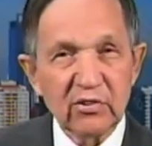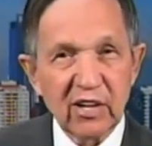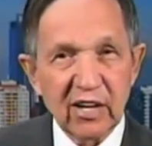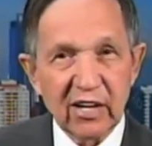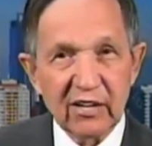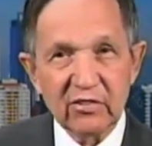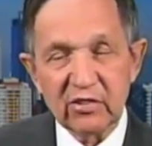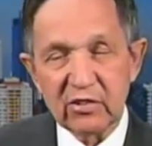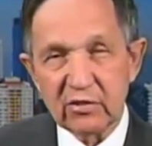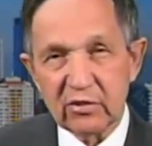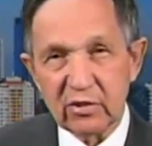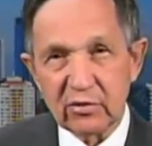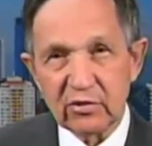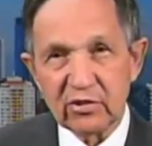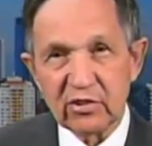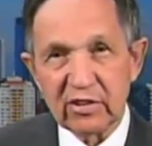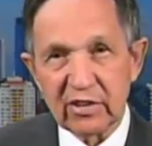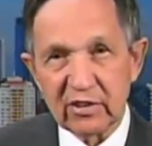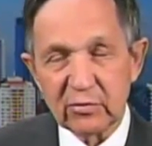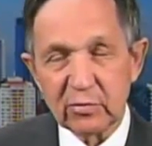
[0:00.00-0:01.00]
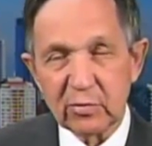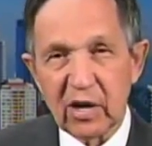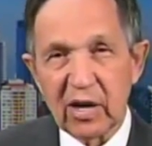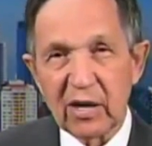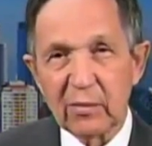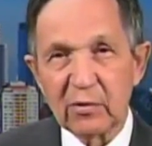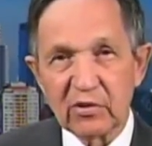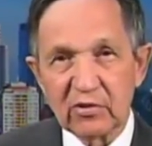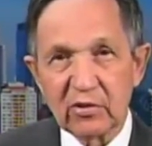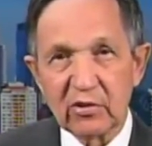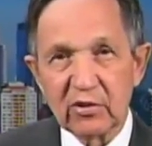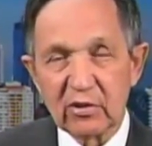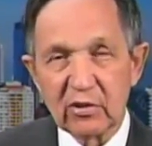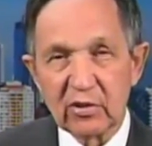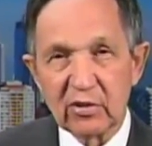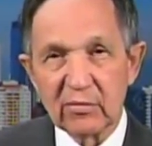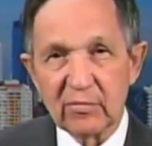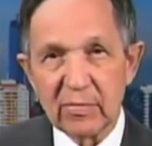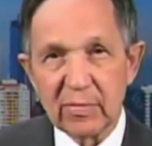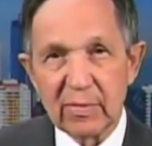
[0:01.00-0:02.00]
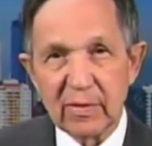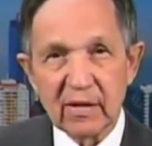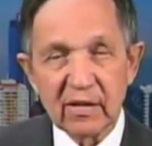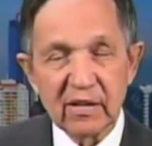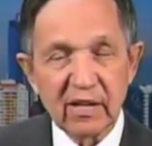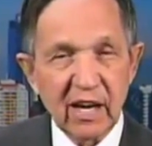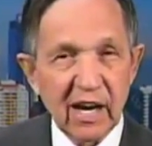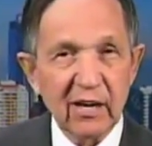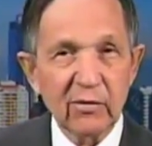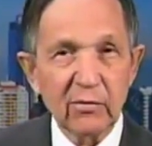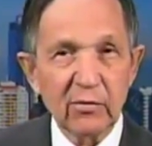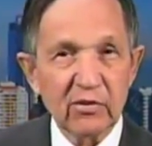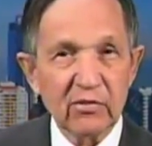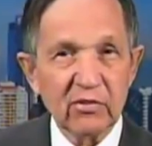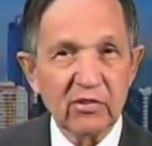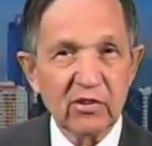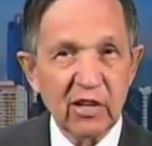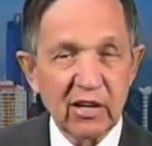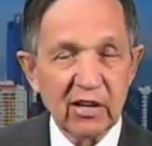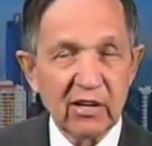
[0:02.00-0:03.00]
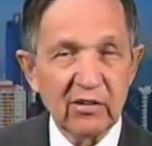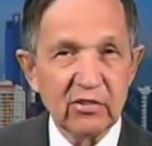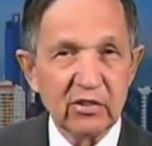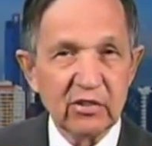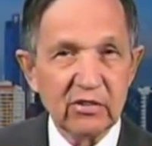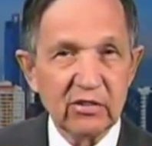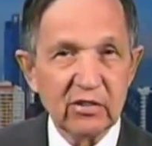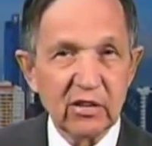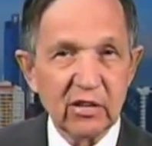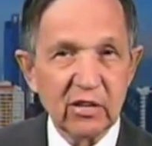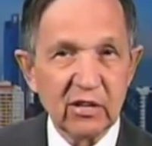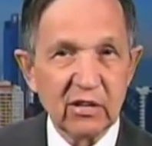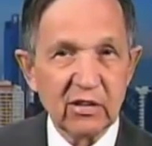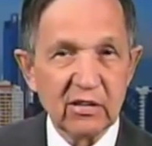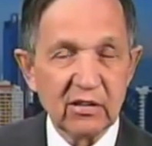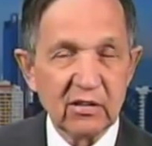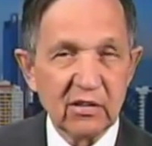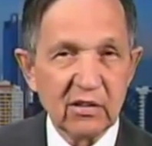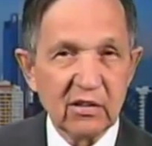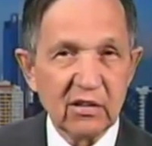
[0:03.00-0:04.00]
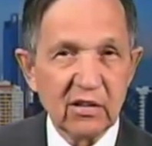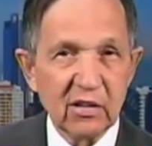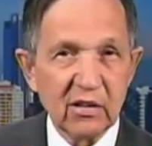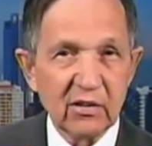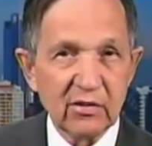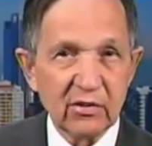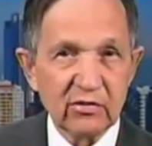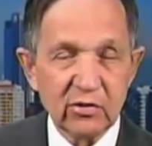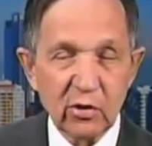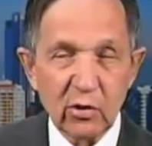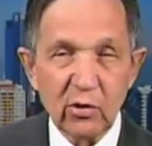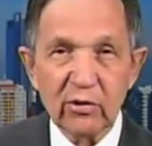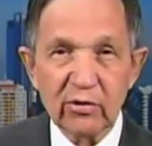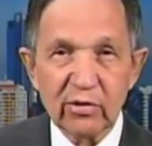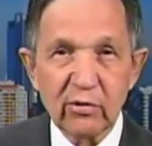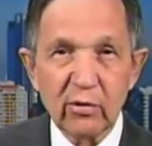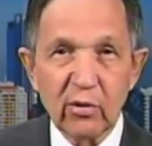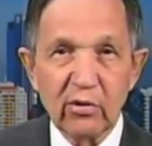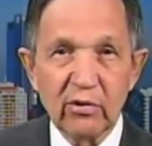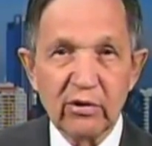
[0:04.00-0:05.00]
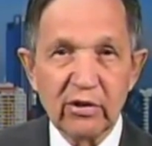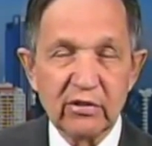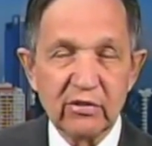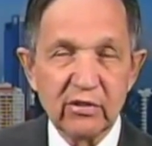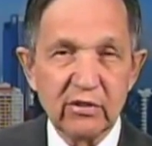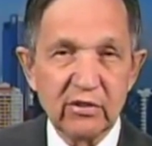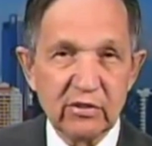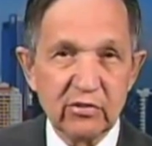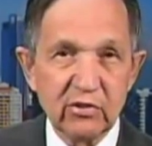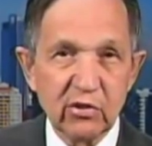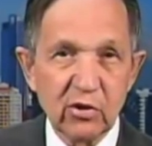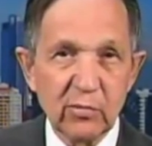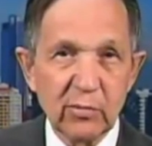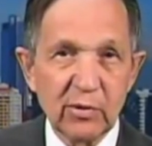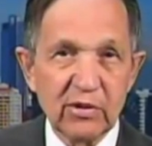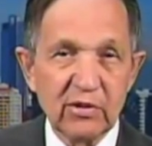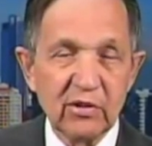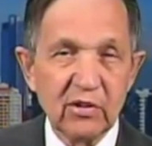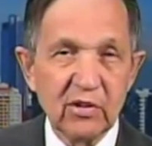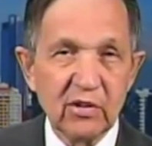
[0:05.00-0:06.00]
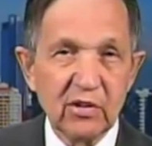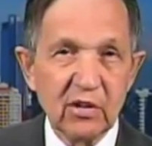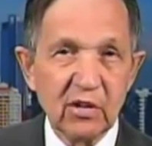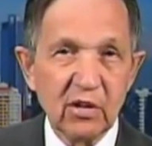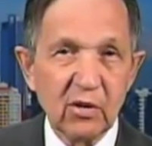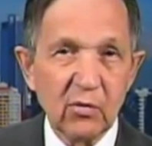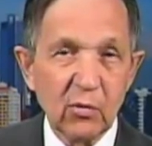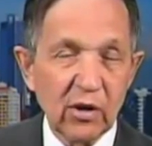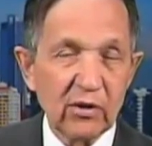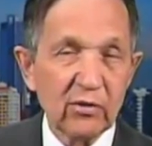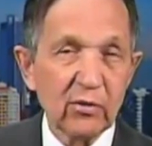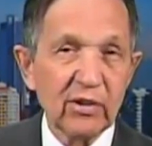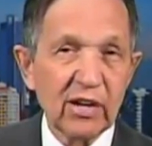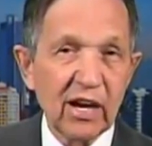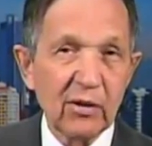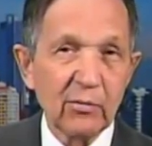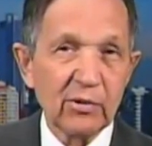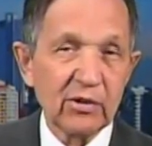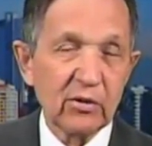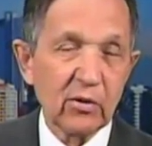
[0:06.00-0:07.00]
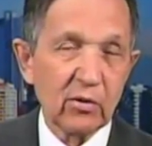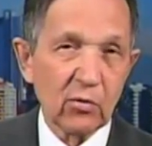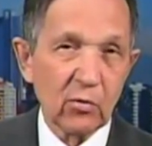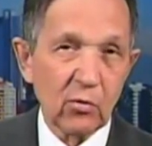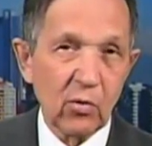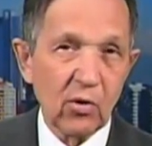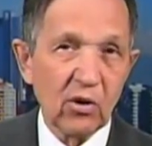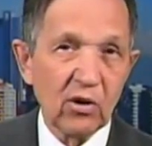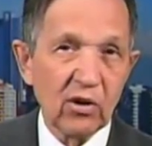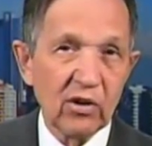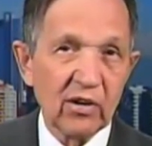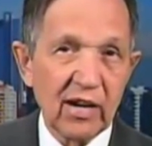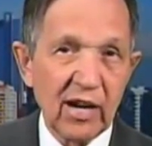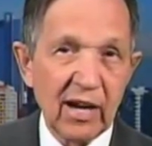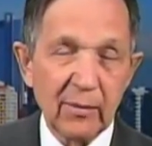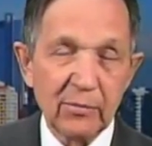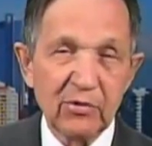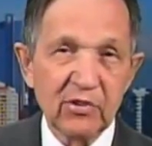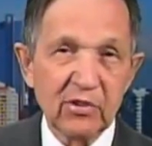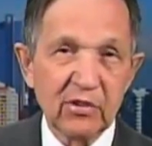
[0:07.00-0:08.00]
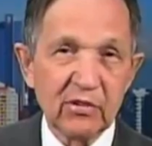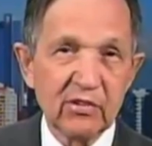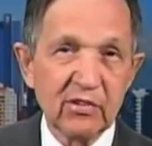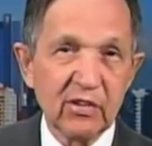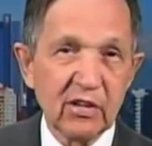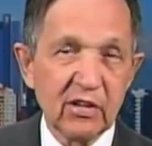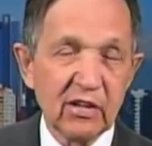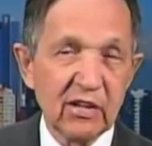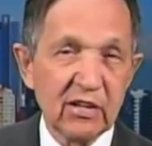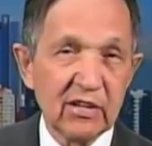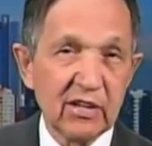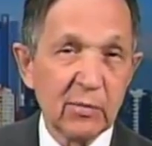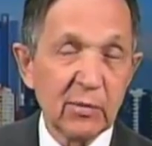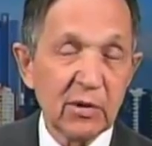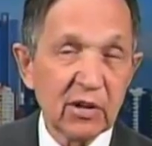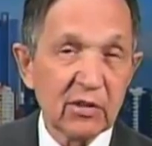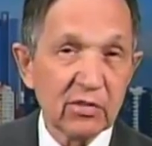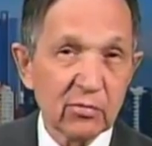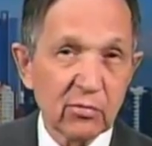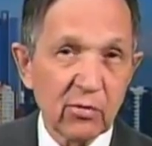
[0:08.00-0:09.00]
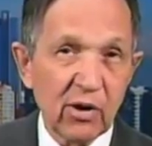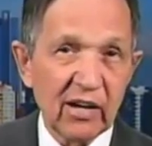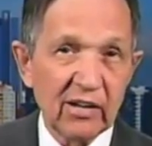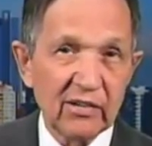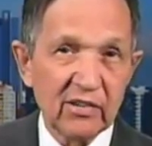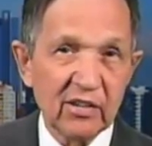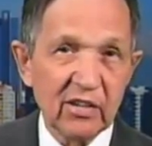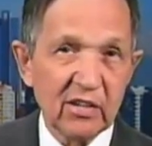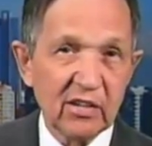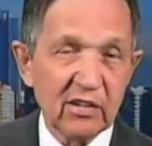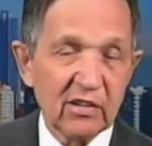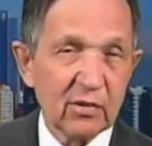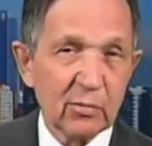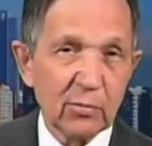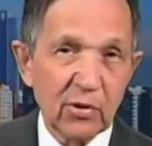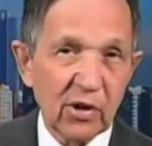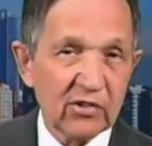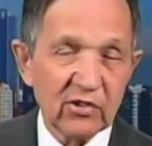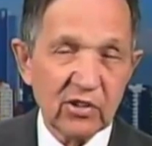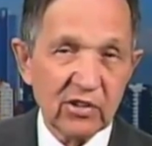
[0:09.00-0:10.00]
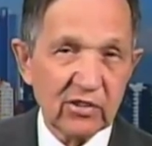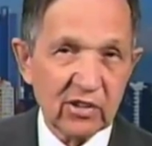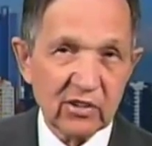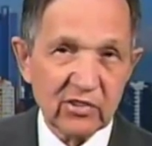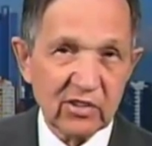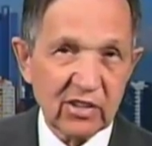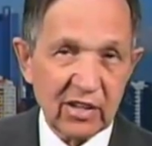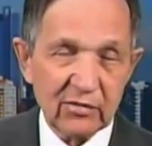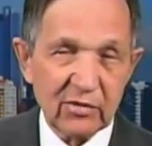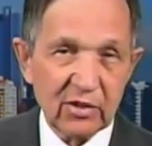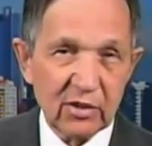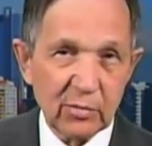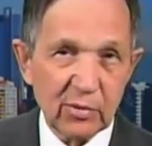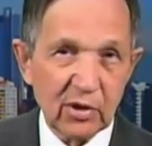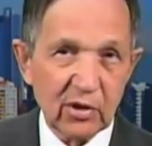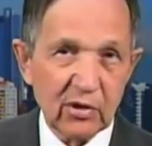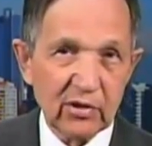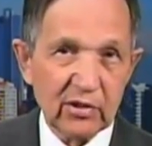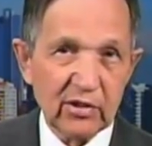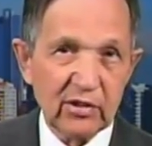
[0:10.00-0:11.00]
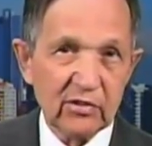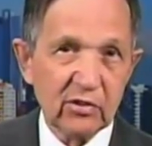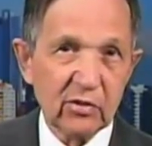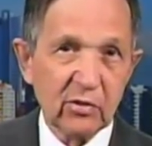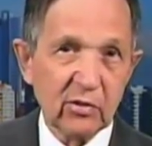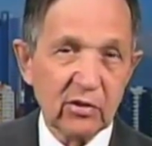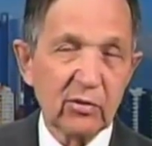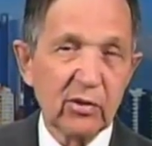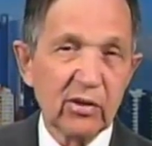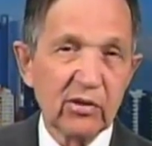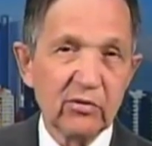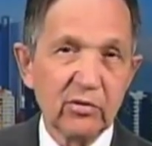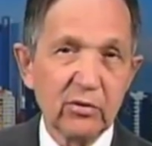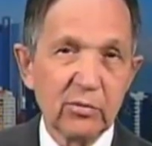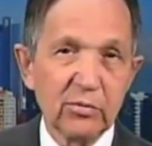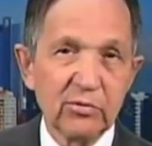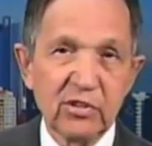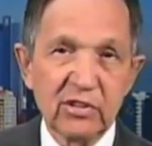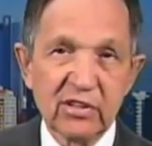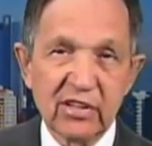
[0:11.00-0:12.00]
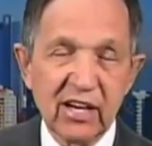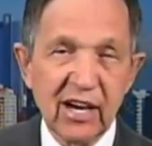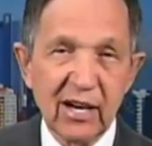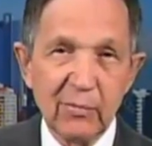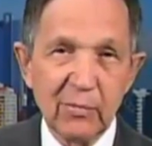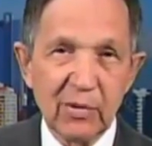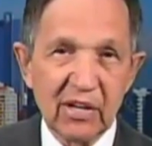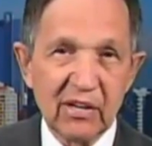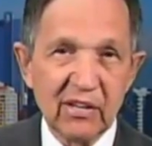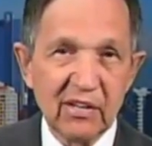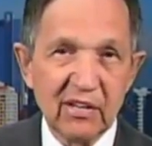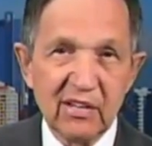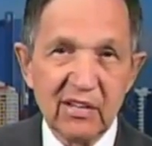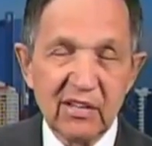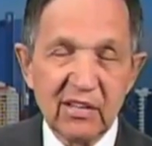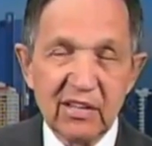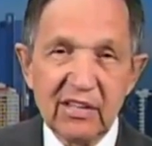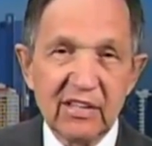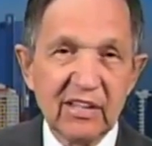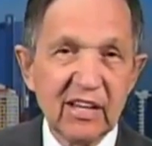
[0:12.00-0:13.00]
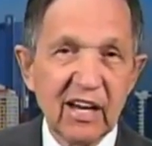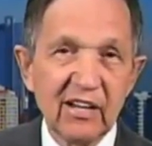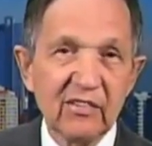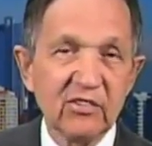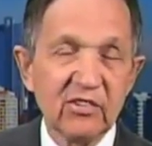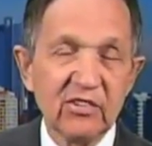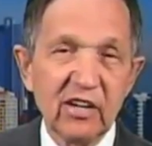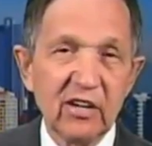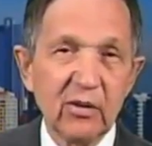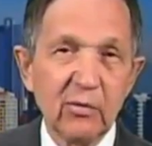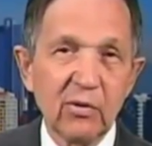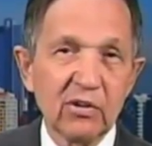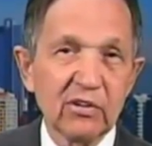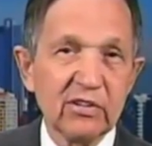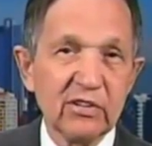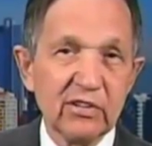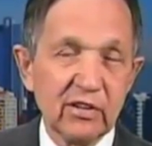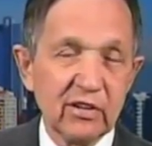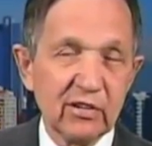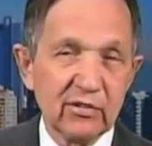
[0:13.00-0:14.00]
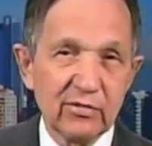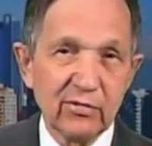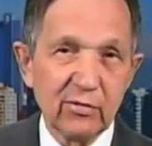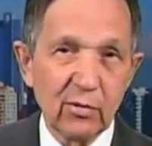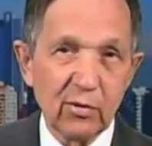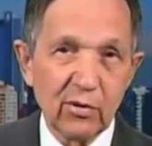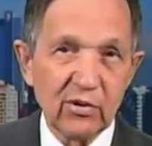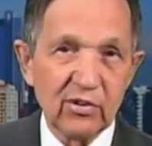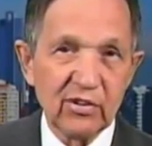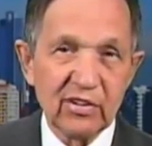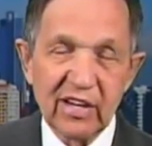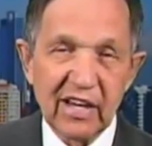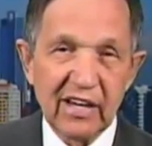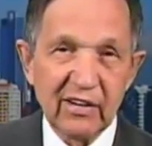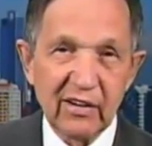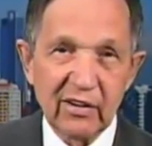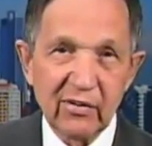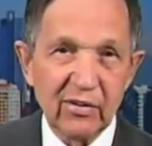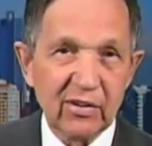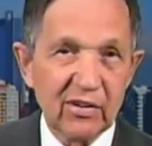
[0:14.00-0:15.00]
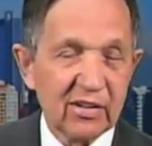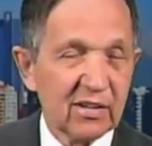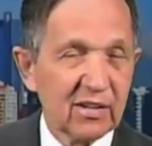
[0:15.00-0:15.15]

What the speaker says: Constitution has primacy here. Congress has the sole authority to determine whether or not we go to war. Absent an imminent threat, the President doesn't have the ability to order our troops into combat. He can't say, well, he did it for NATO.